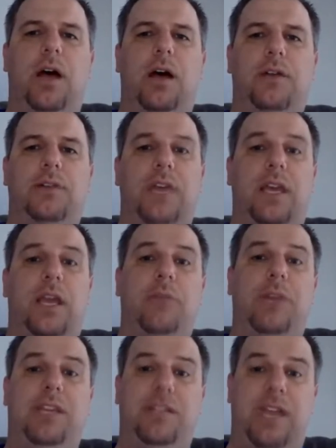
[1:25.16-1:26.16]
tech
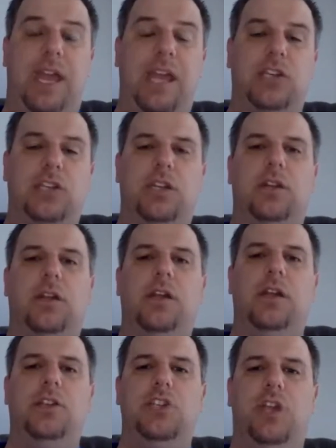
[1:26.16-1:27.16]
company. He's an Asian
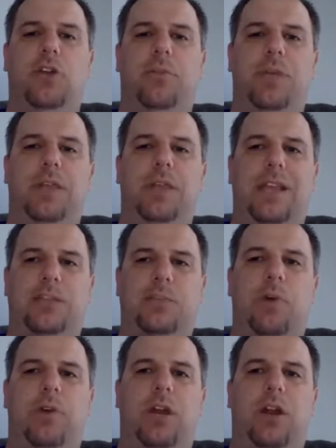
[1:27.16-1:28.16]
gentleman that
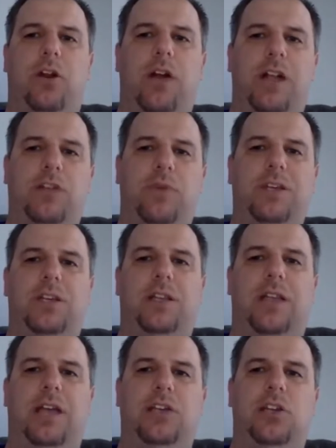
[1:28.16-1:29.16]
spoke at our graduation
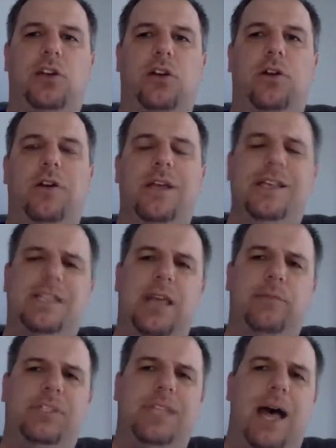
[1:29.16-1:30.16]
last year. His
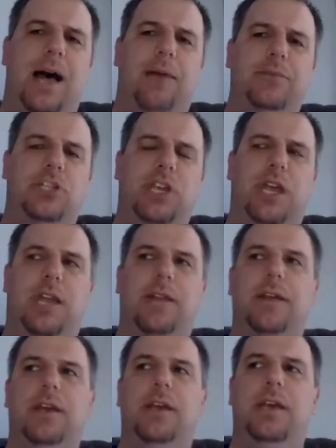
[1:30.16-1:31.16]
name's Tom Shin.
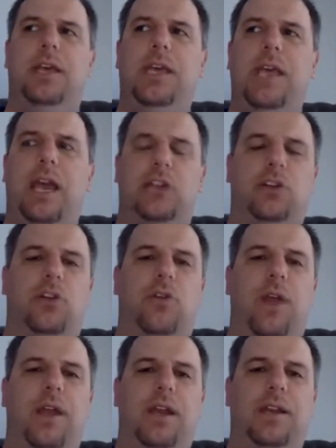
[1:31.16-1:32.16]
He actually
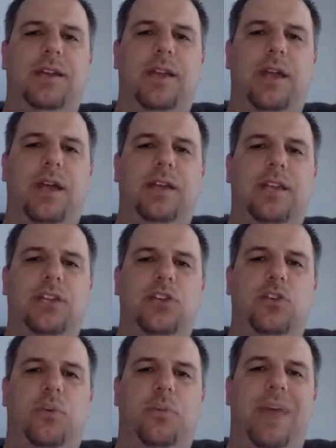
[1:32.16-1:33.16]
created
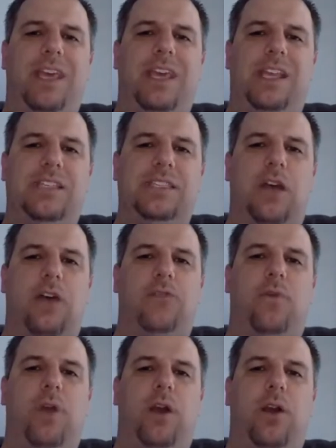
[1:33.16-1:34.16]
digital banking
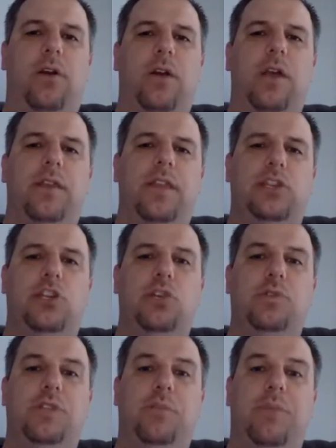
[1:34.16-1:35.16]
software that's
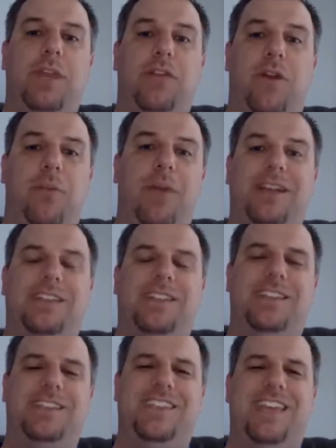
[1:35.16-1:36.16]
used in many of our banks
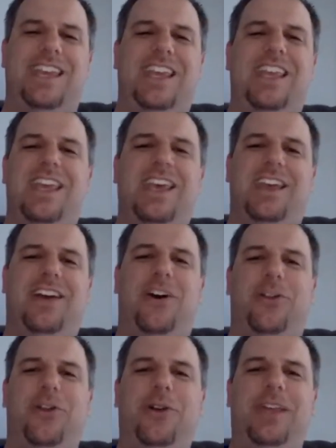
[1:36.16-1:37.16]
in the city,
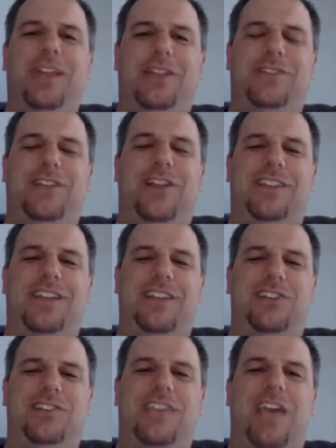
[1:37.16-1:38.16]
although he lives in Los
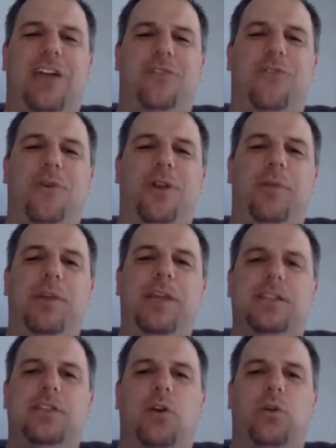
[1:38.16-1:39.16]
Angeles, California. But he
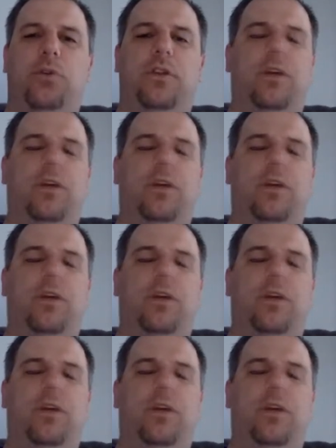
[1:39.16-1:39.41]
sold